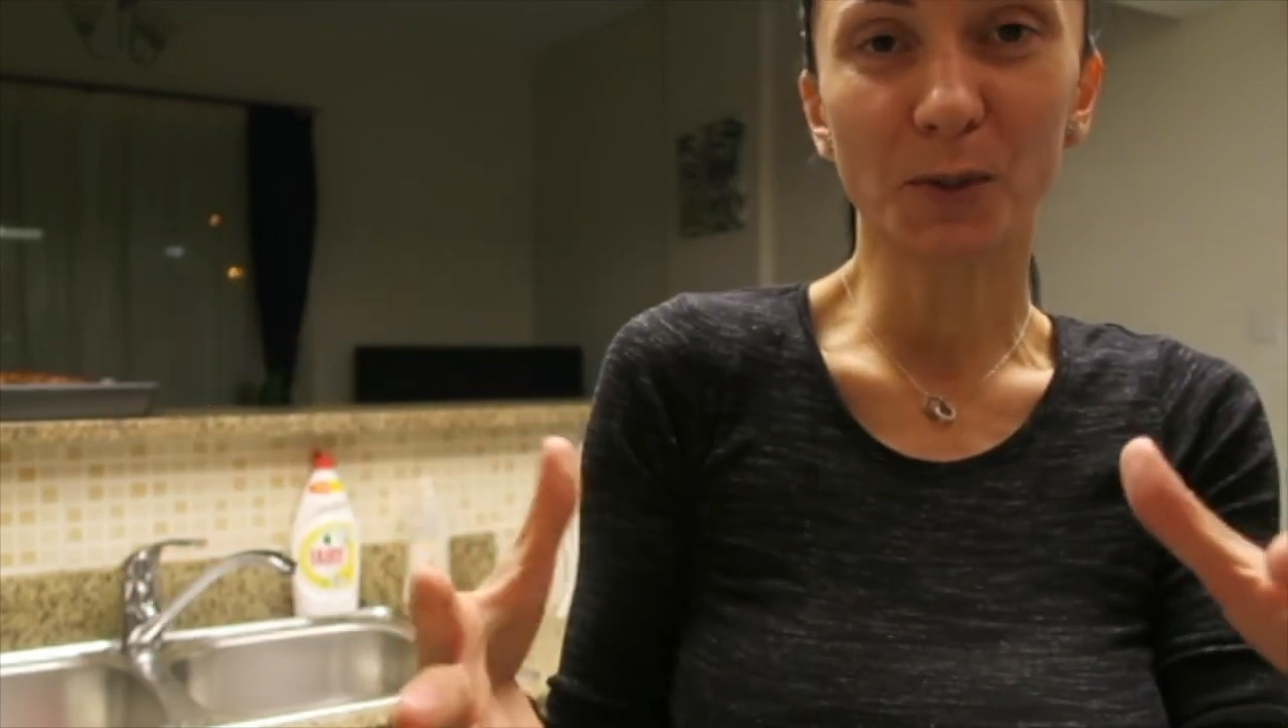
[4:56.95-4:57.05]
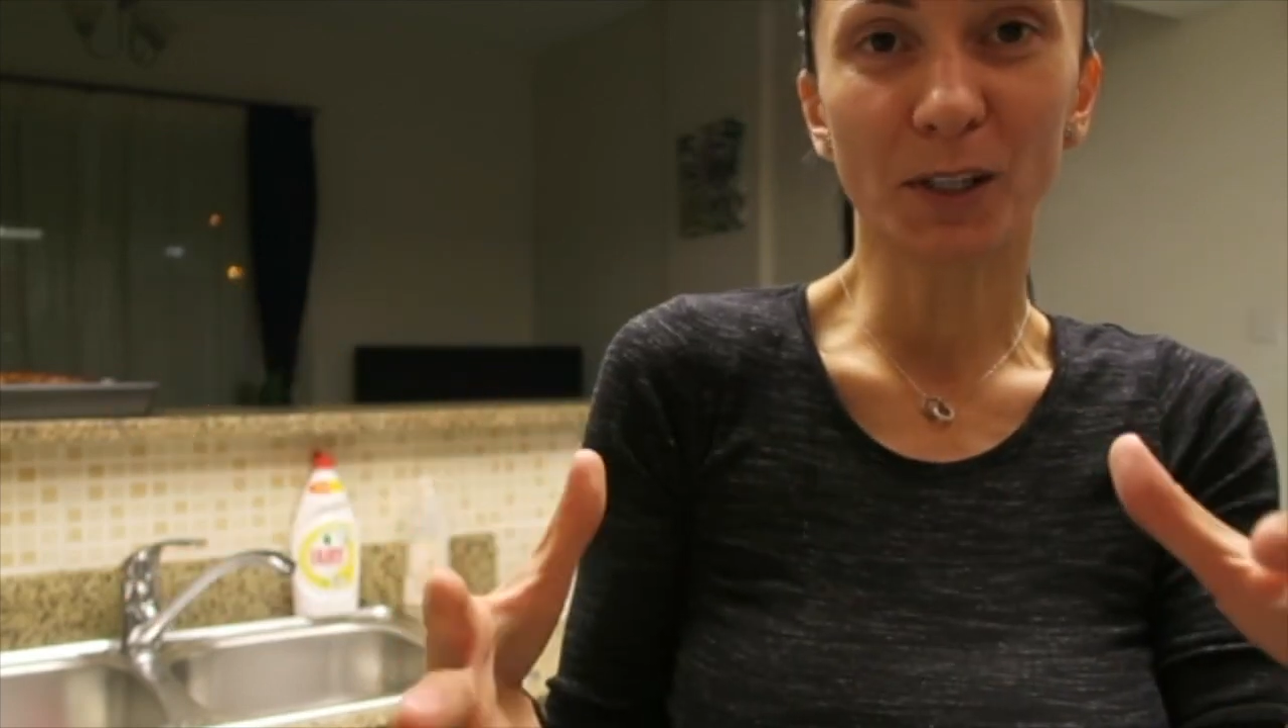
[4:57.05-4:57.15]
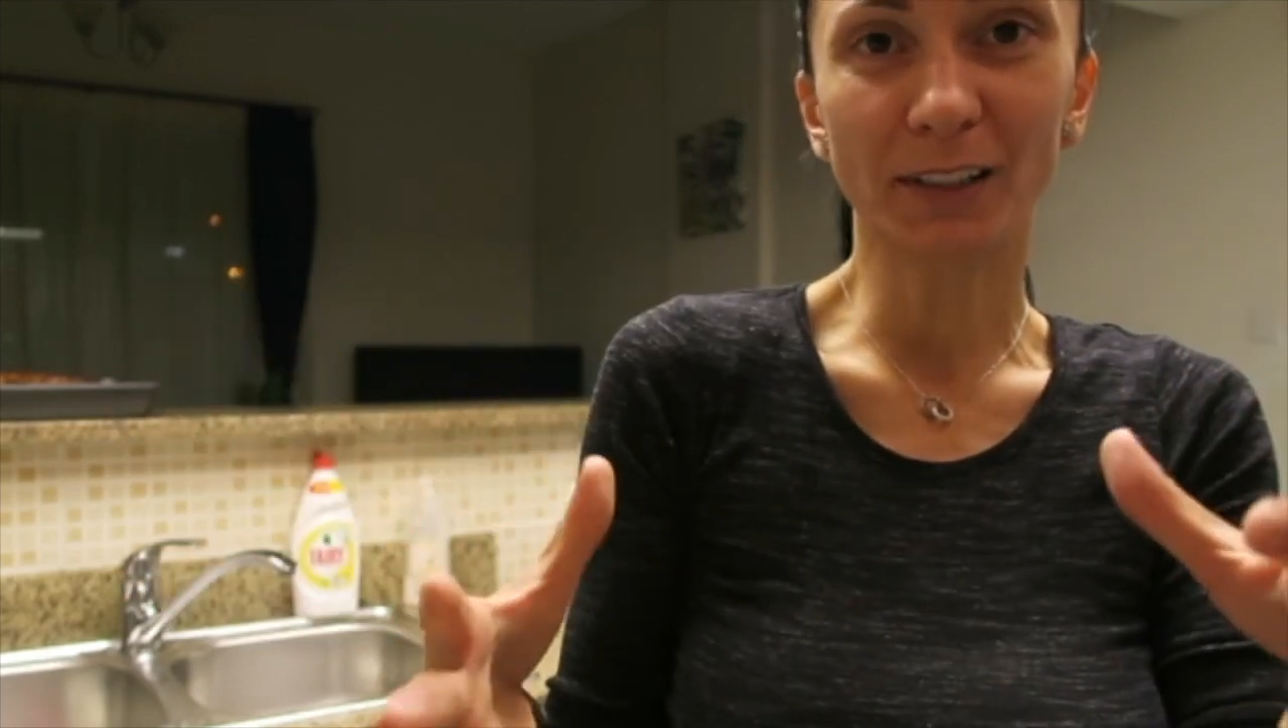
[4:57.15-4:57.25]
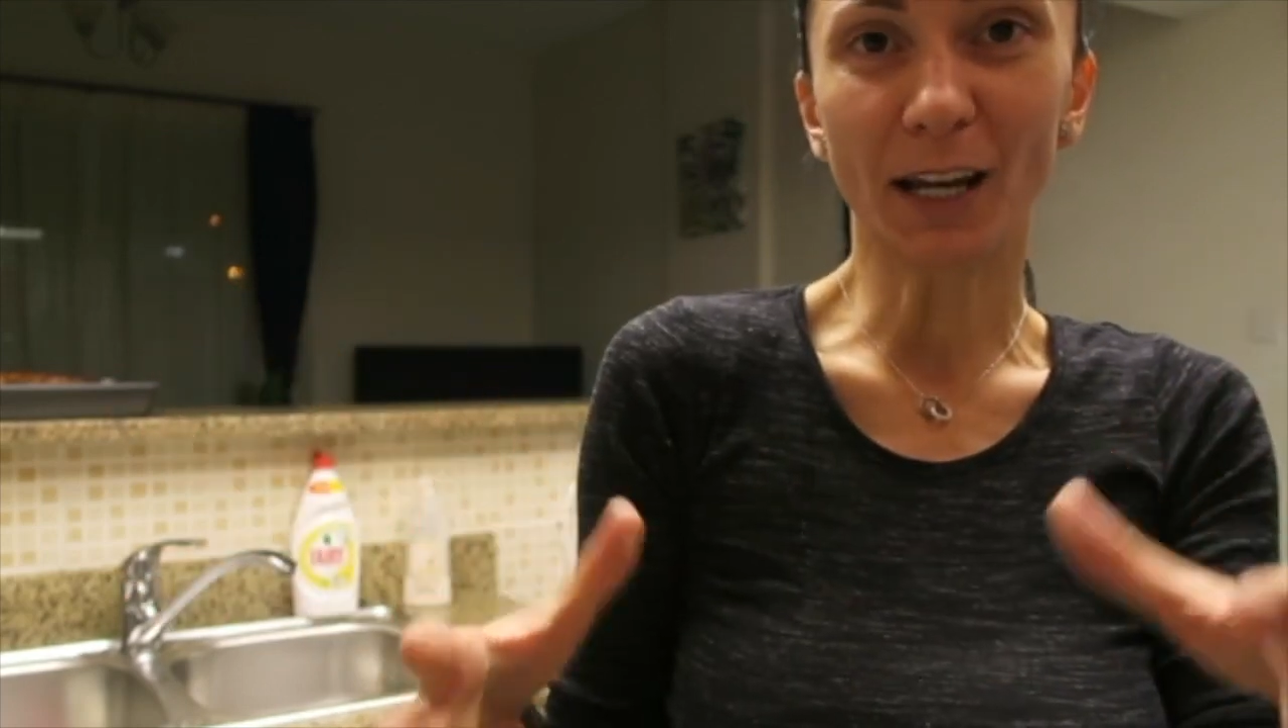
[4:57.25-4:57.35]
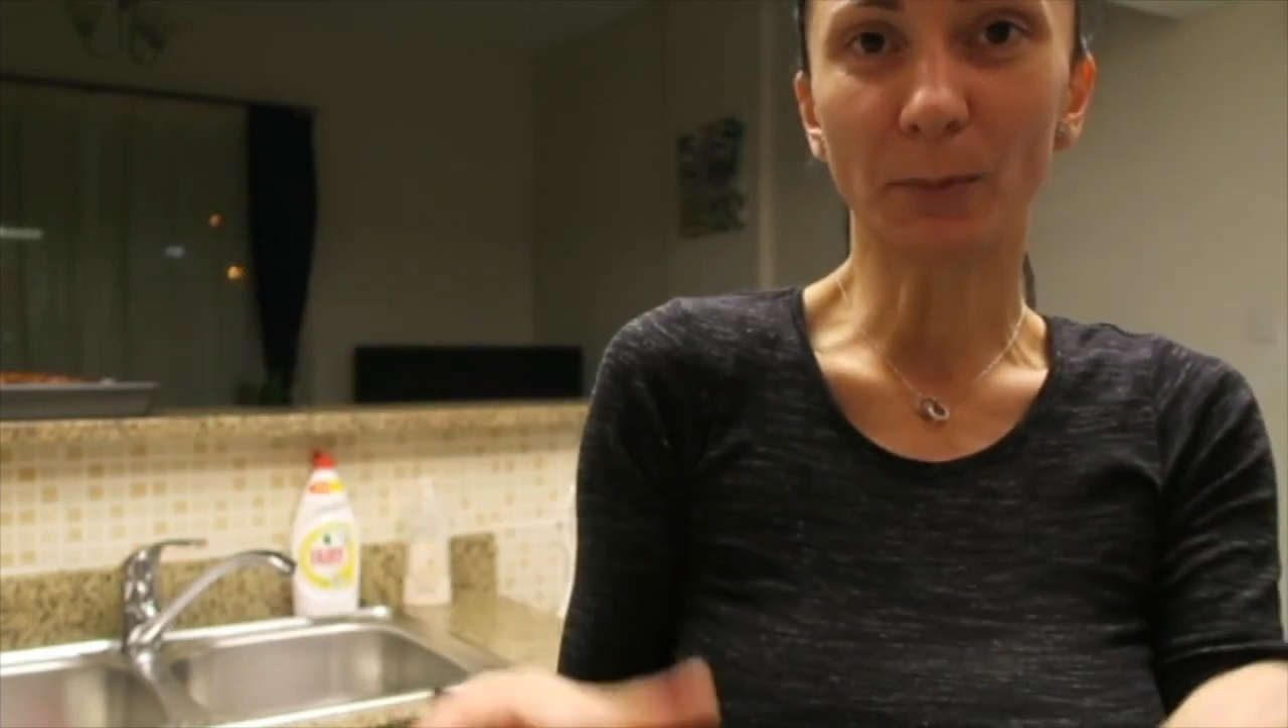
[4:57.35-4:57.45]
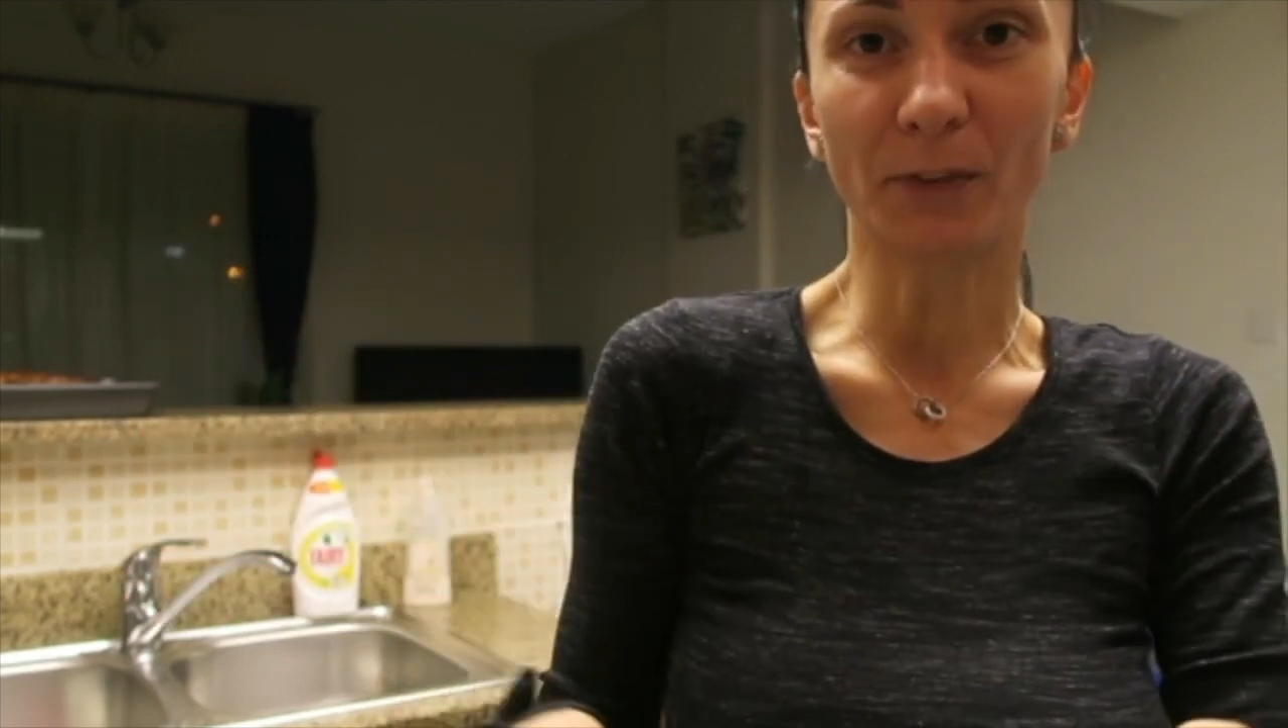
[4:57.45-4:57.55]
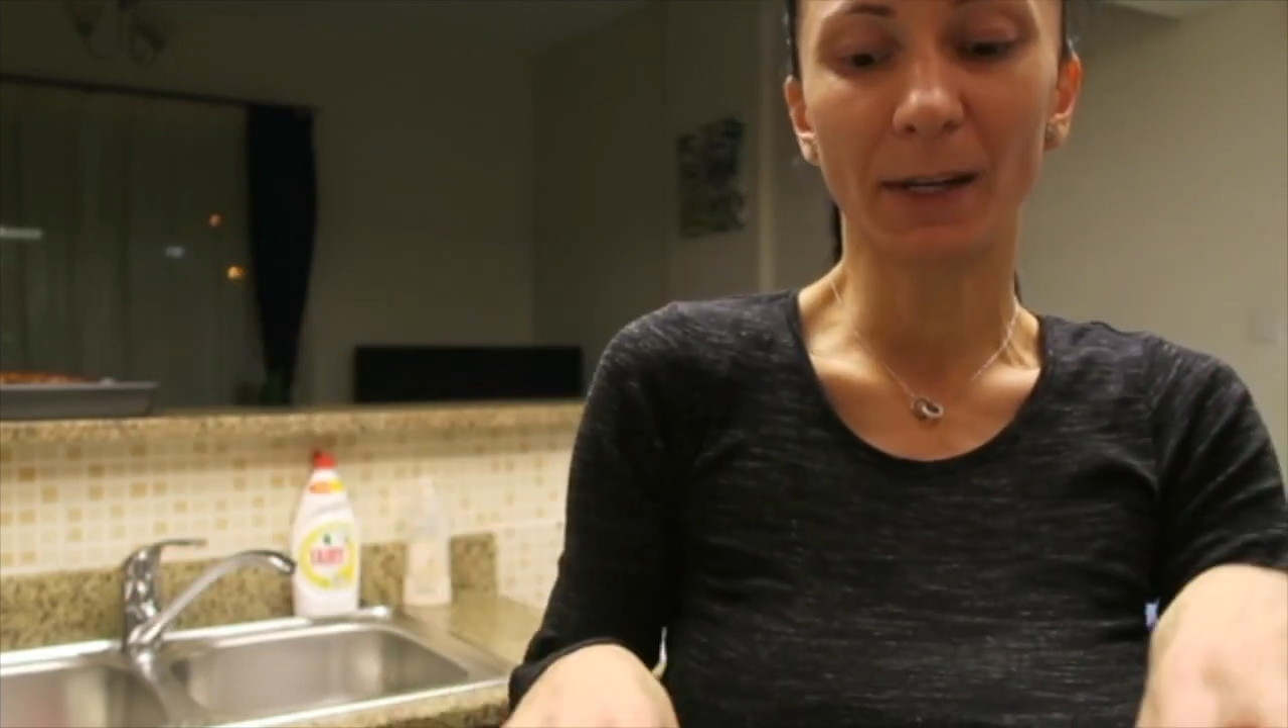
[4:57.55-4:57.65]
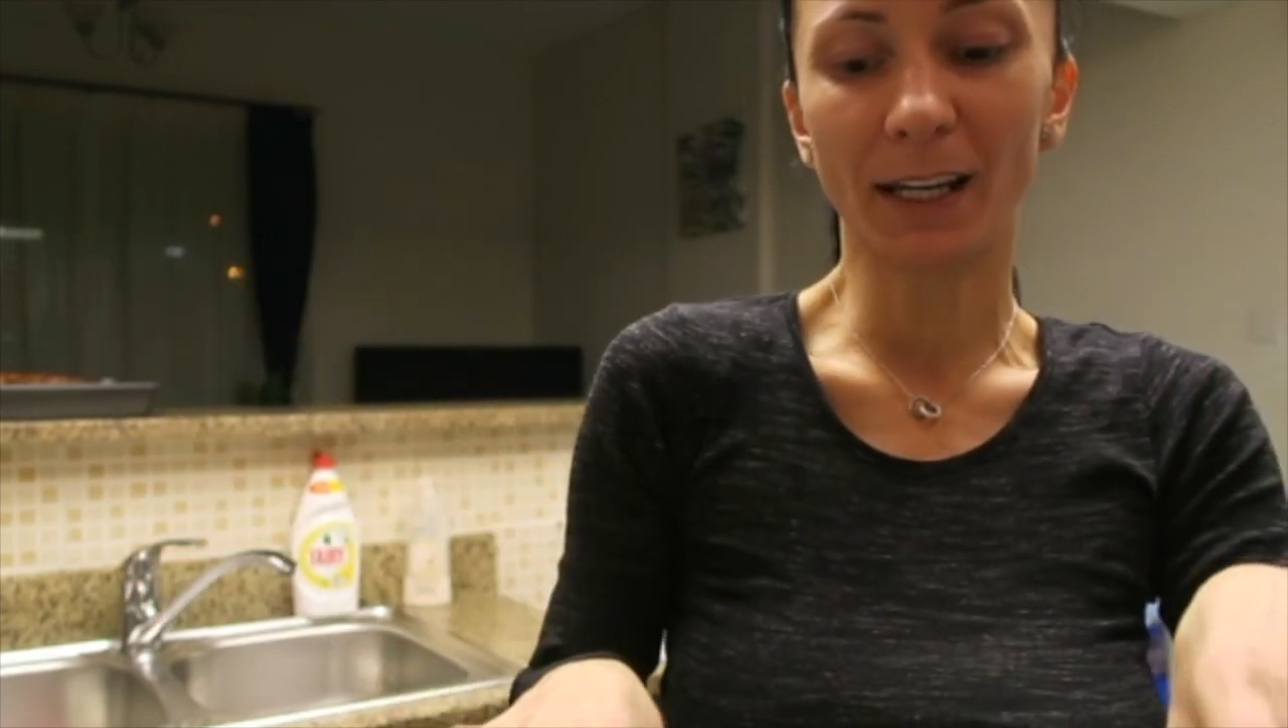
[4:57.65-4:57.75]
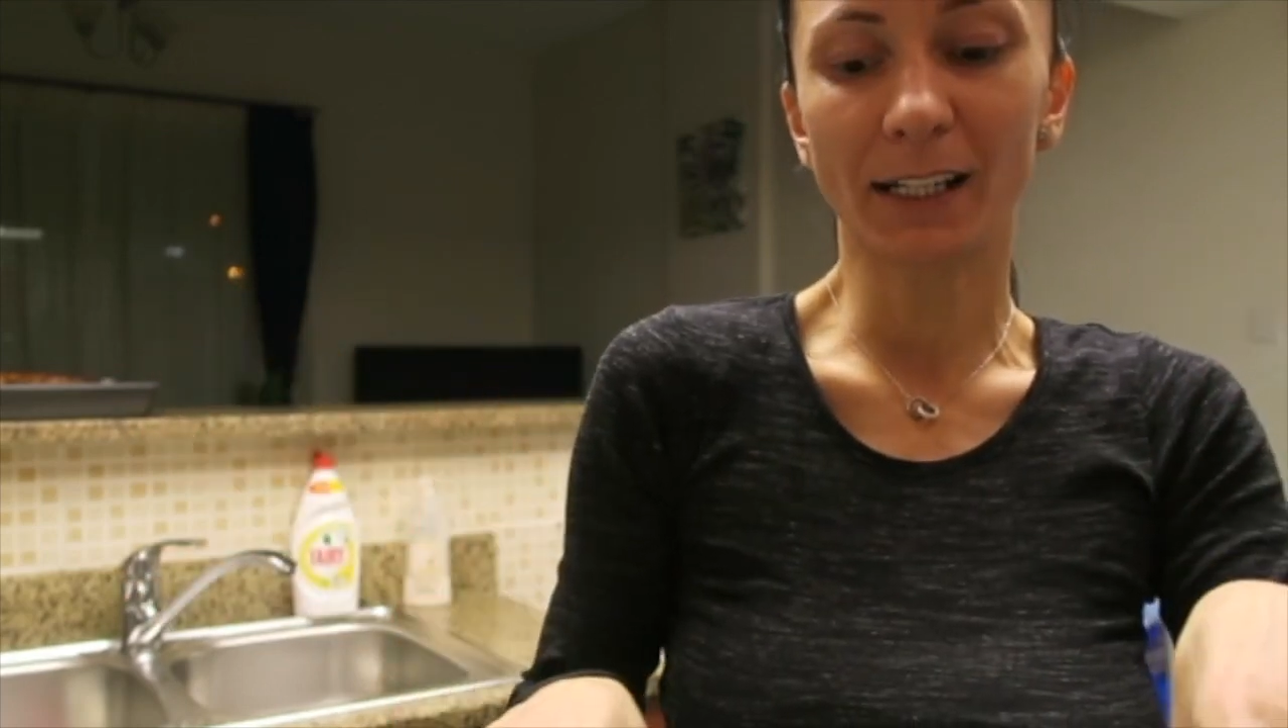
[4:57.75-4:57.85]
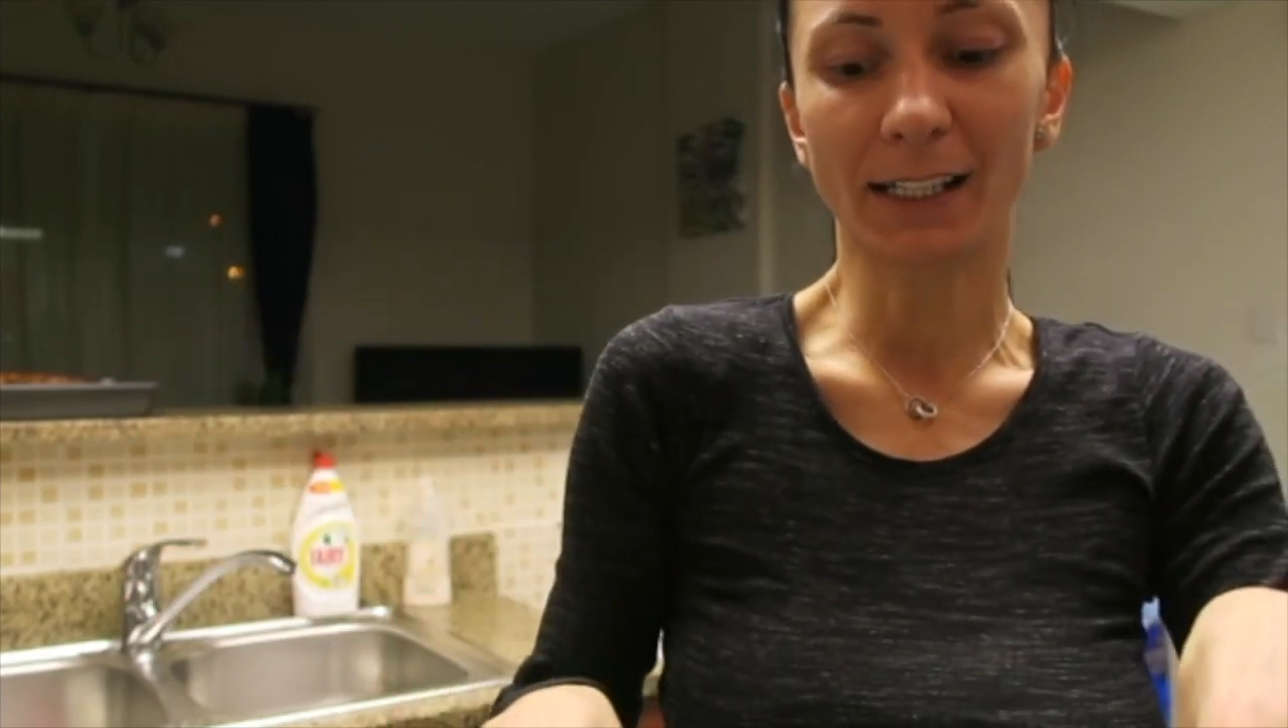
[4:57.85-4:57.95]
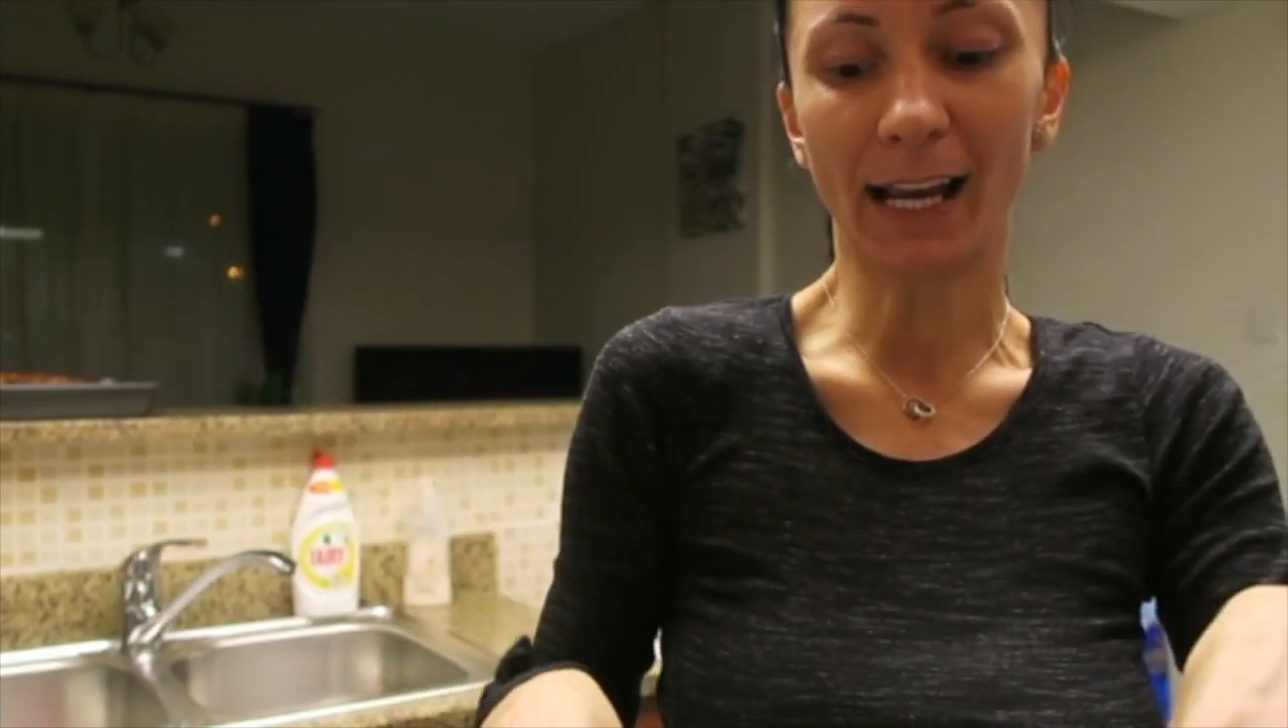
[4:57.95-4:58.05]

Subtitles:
type of pigs,